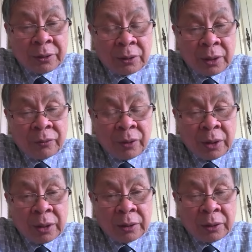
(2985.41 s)
You know, the,
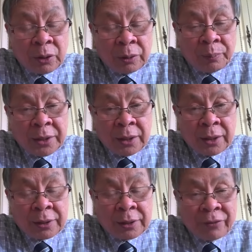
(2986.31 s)
the, uh, the
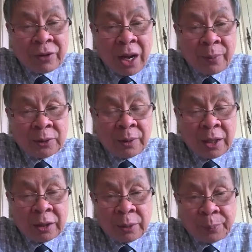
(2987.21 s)
basically the dry fiber is
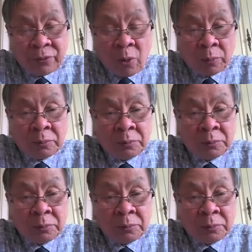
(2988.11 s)
like the preform.